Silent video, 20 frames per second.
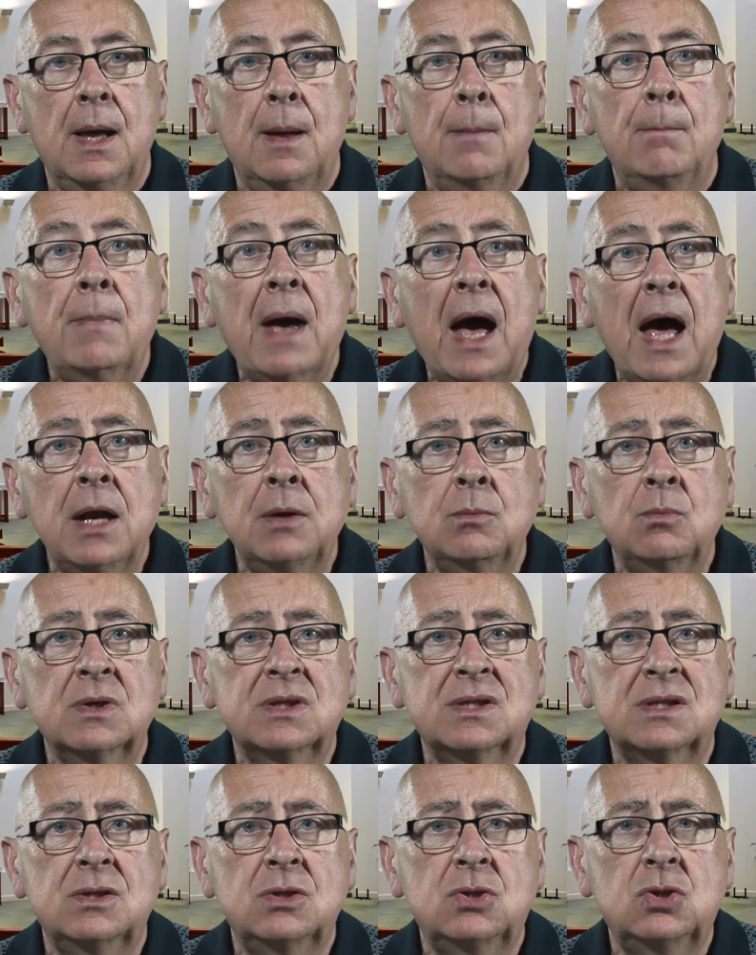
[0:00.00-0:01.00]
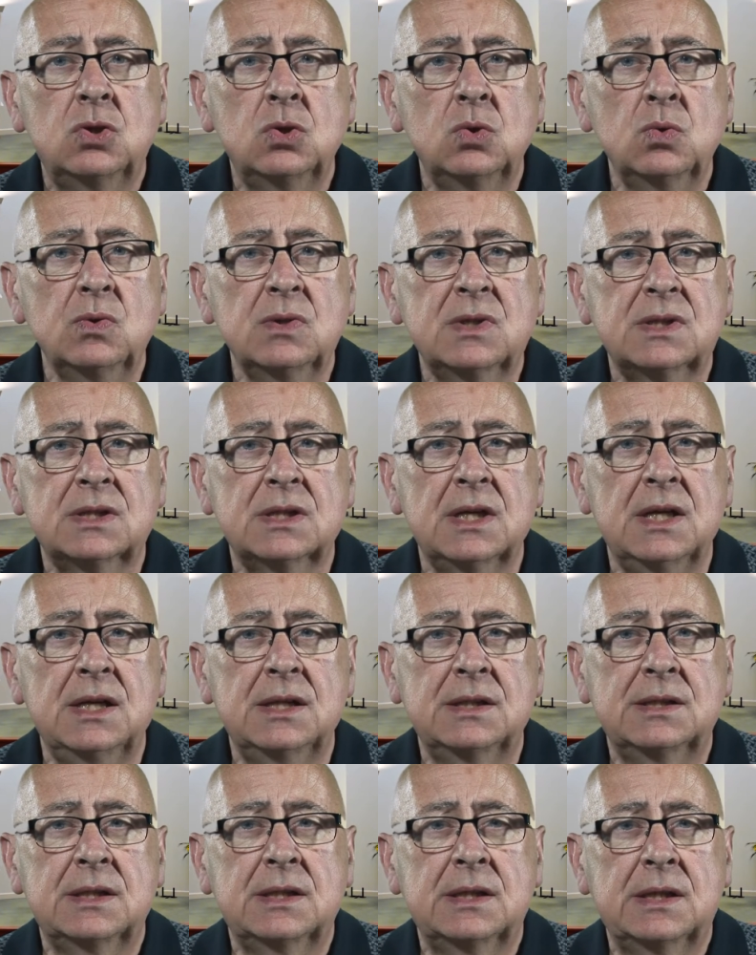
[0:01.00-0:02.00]
Man was seduced
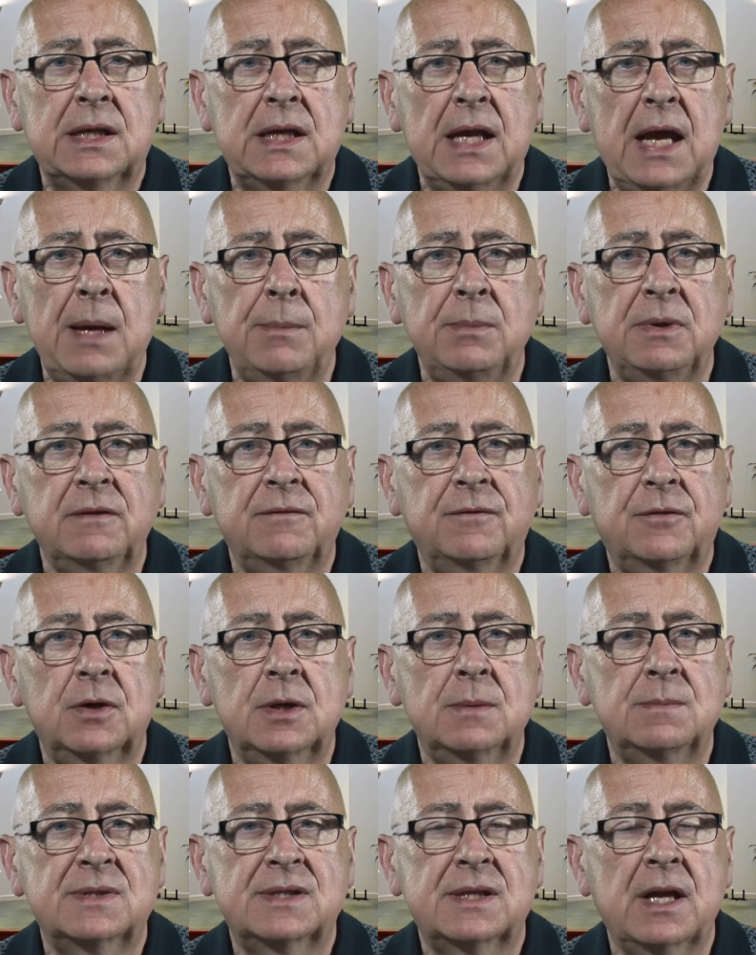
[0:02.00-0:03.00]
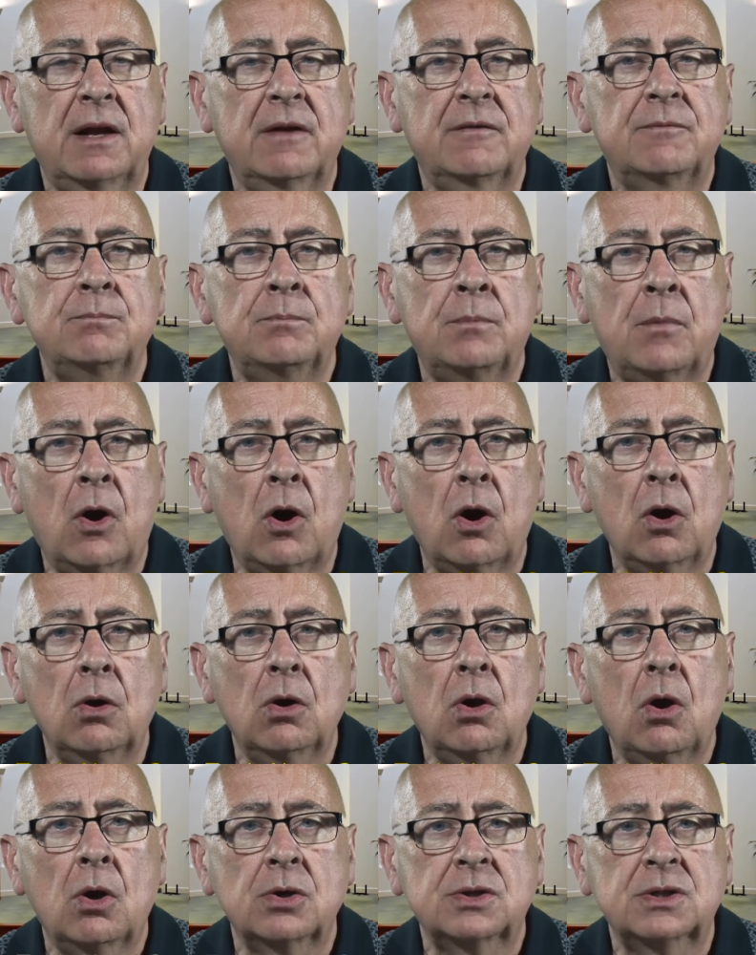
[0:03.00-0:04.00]
into claiming for himself
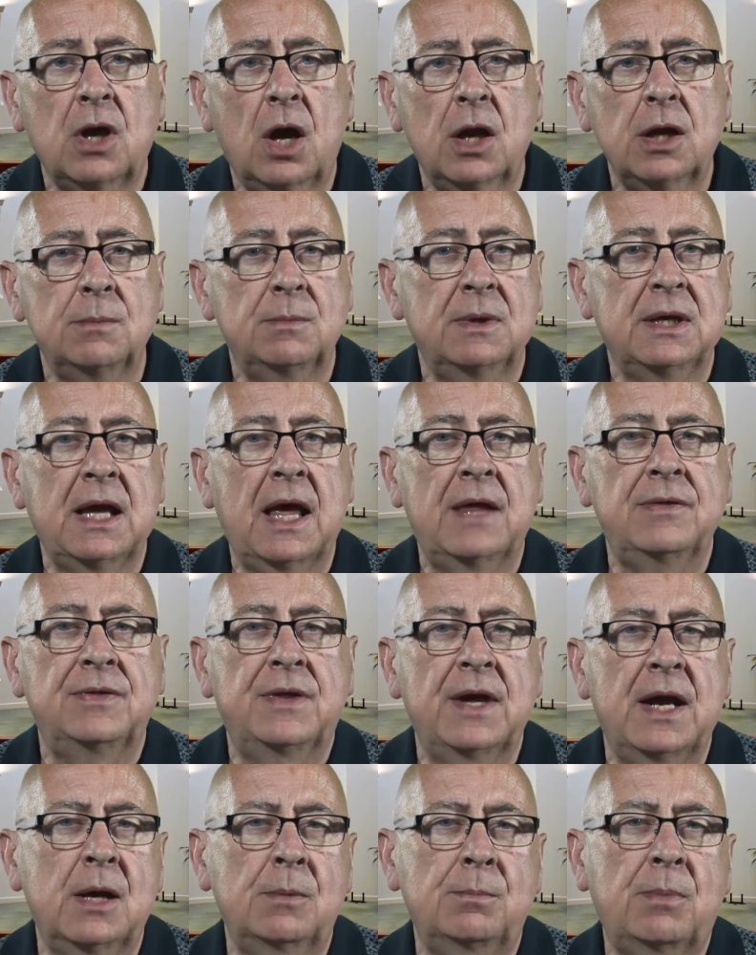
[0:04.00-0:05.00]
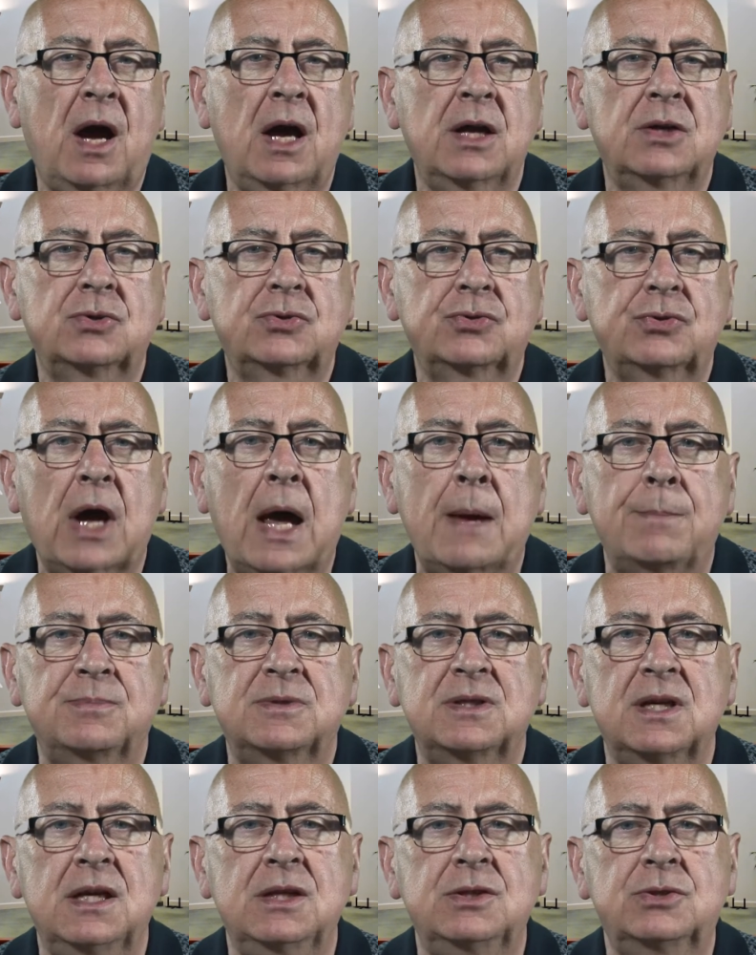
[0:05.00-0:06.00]
moral autonomy, and thereby
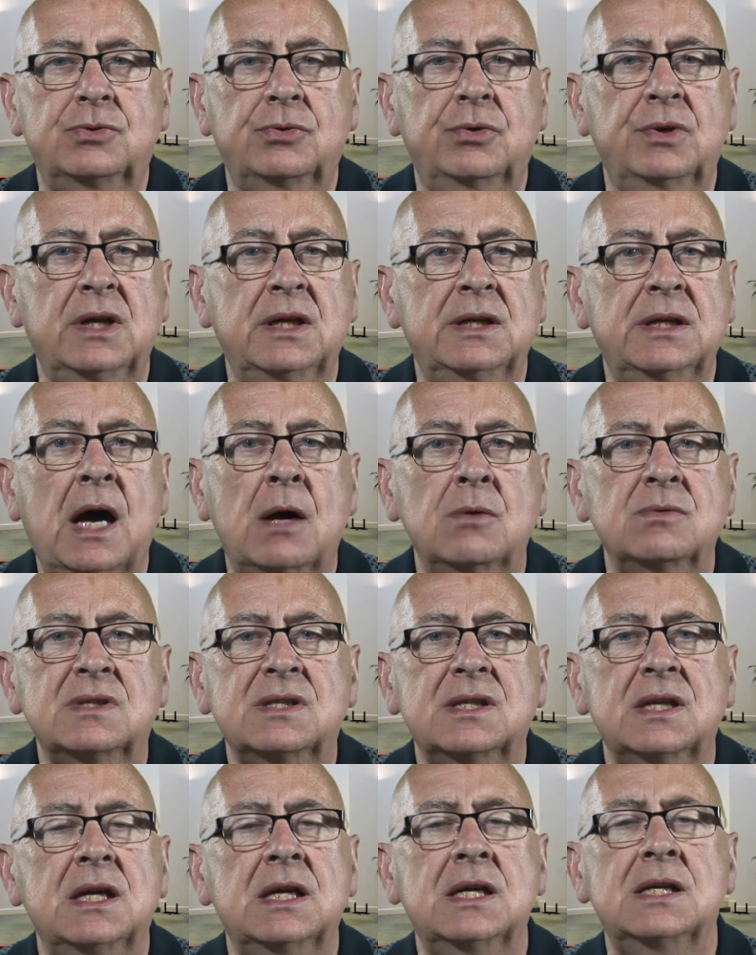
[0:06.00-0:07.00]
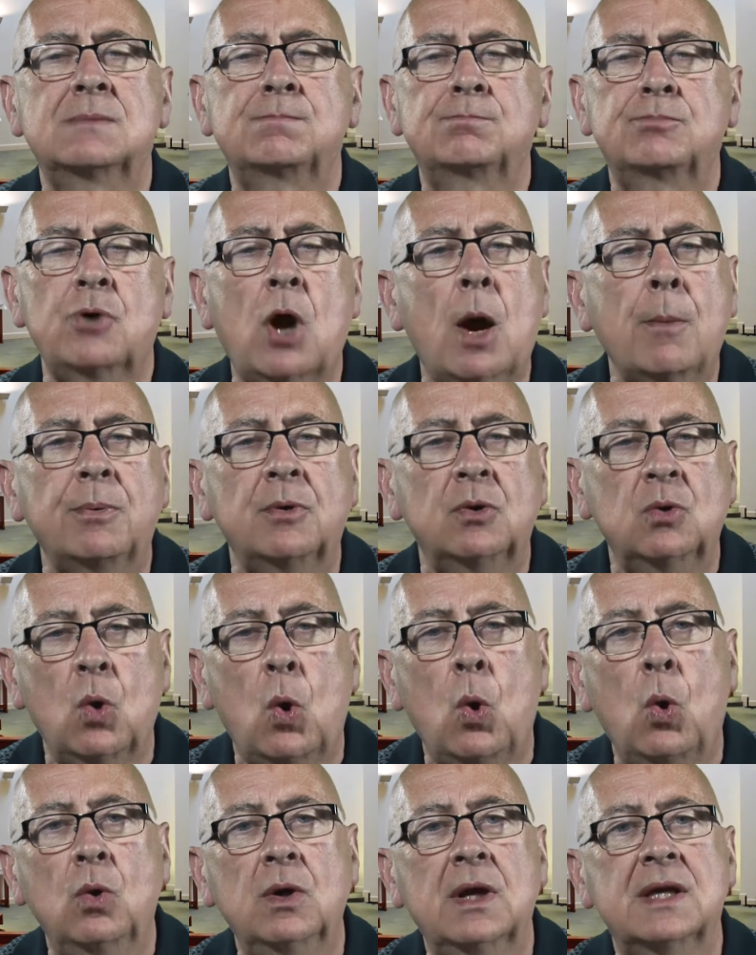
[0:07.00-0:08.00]
trapped into renouncing his proper
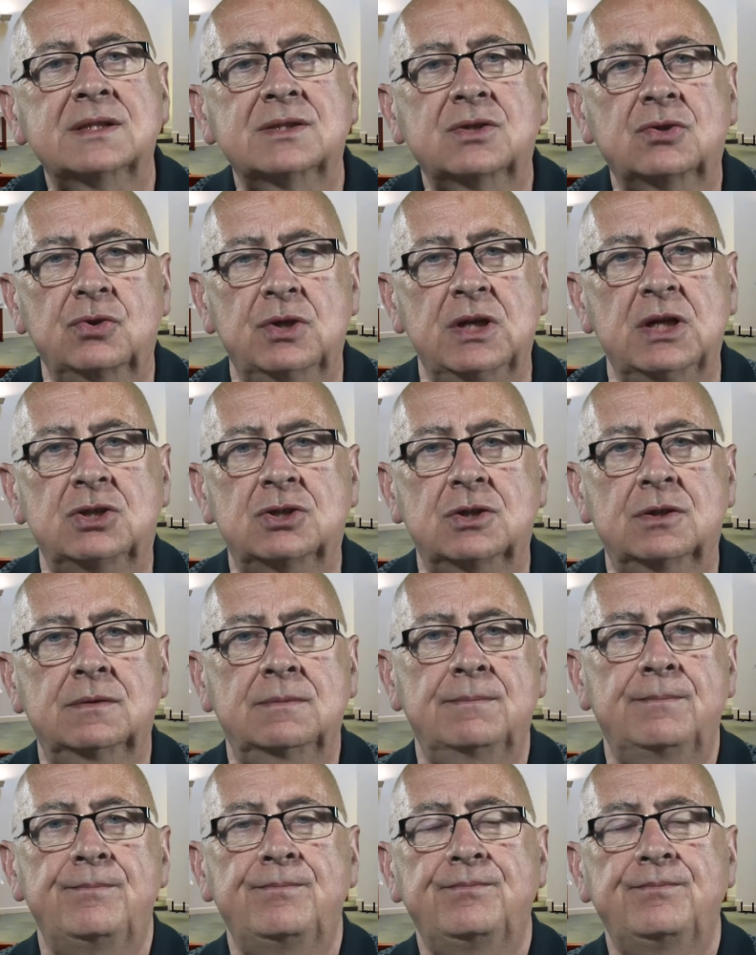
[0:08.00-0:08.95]
role as creature.